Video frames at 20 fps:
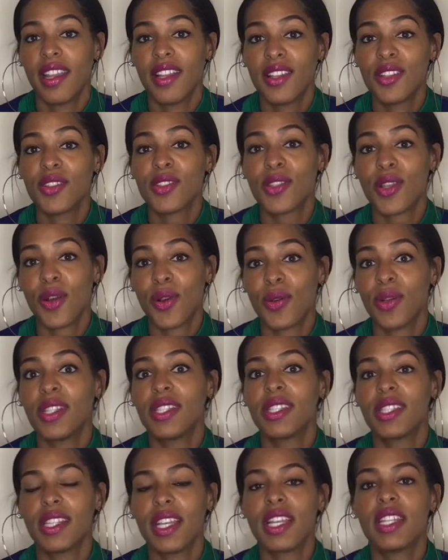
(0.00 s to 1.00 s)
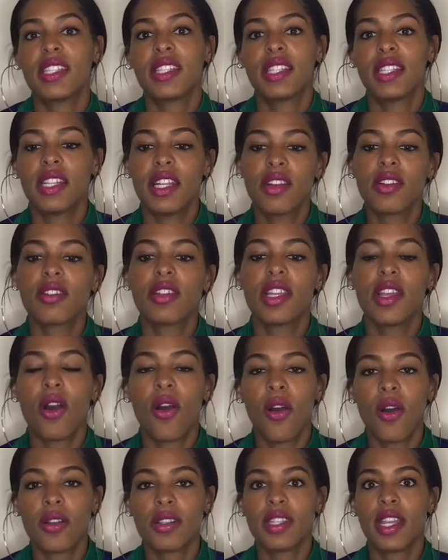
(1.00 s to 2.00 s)
So it's literally
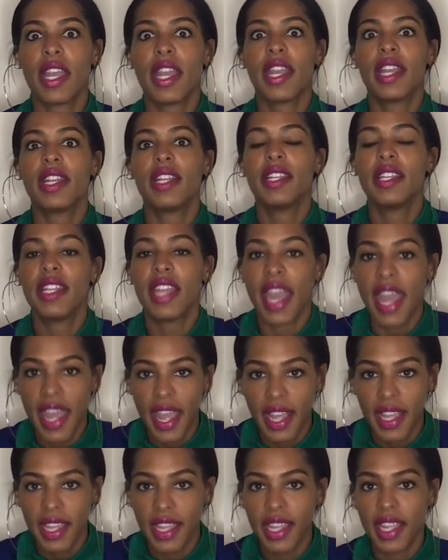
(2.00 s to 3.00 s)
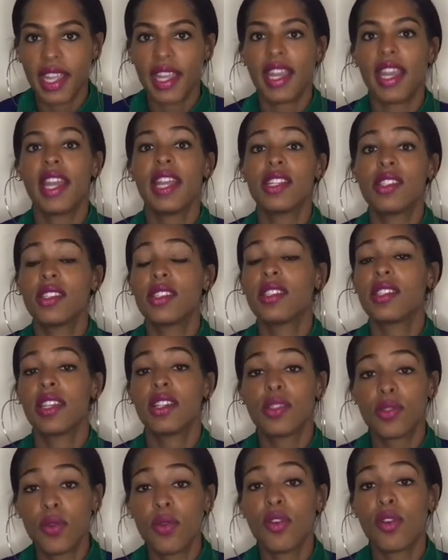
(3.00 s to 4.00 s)
all day gagging. It's
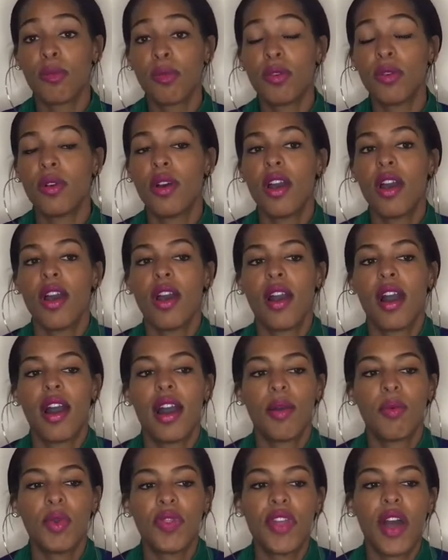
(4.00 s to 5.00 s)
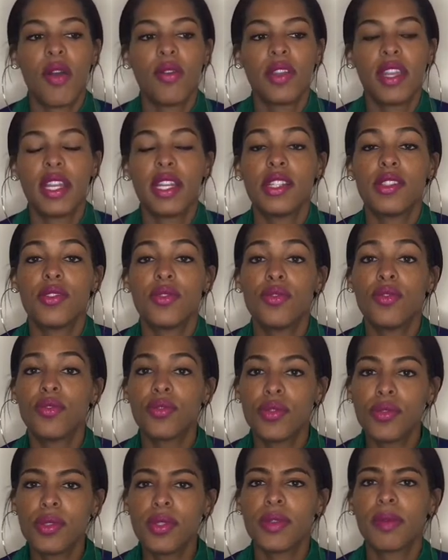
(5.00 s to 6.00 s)
horrible. Without getting too
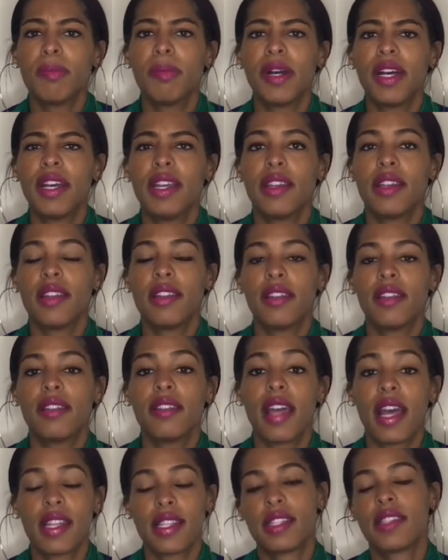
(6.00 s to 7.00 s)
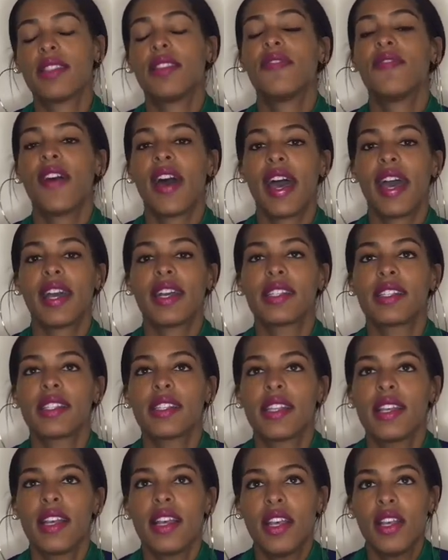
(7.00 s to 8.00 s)
gruesome, but that's the facts.
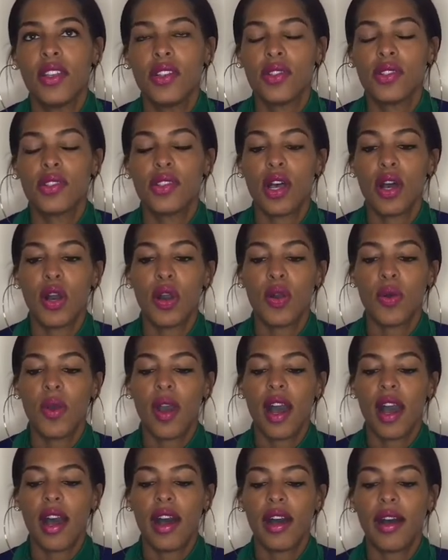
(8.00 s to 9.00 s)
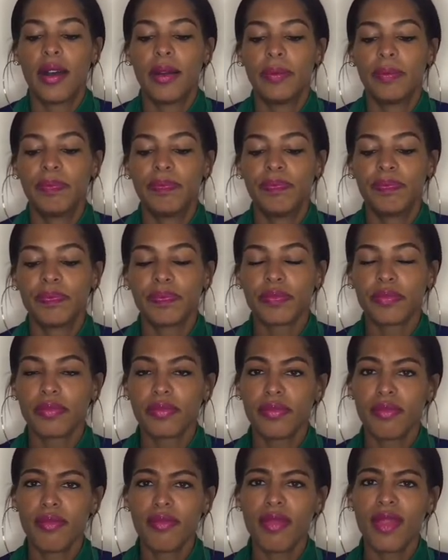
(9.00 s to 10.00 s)
So
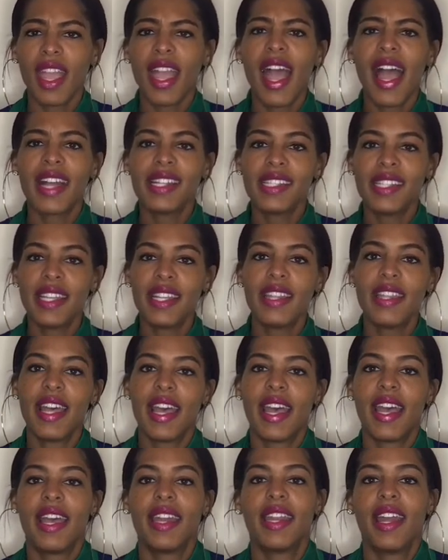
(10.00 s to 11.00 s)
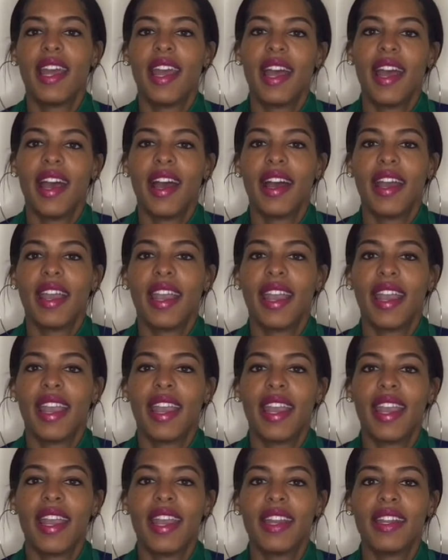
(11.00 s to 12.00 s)
I did that,
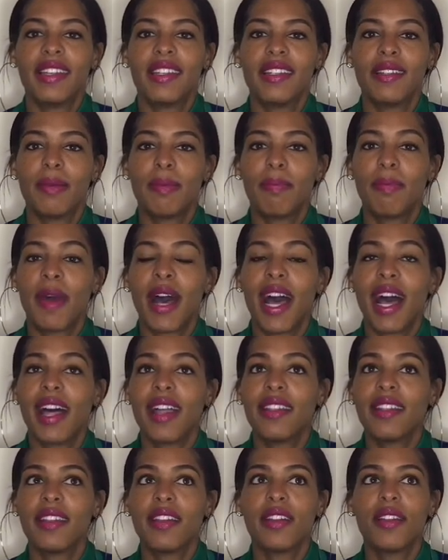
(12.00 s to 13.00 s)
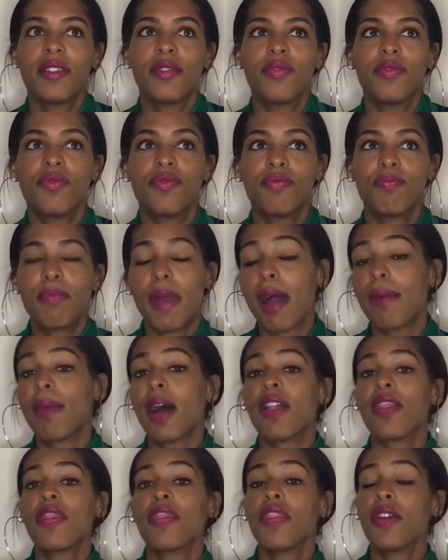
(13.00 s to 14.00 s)
and by my
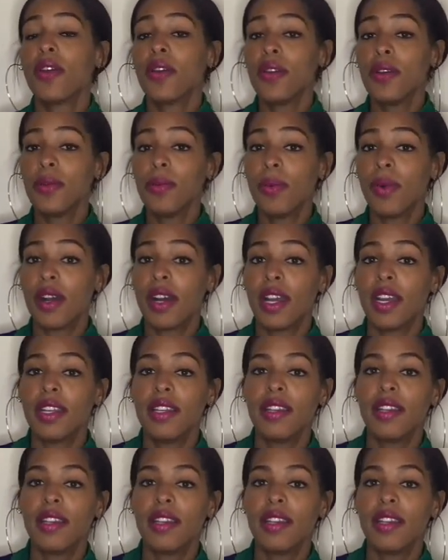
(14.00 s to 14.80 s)
third one,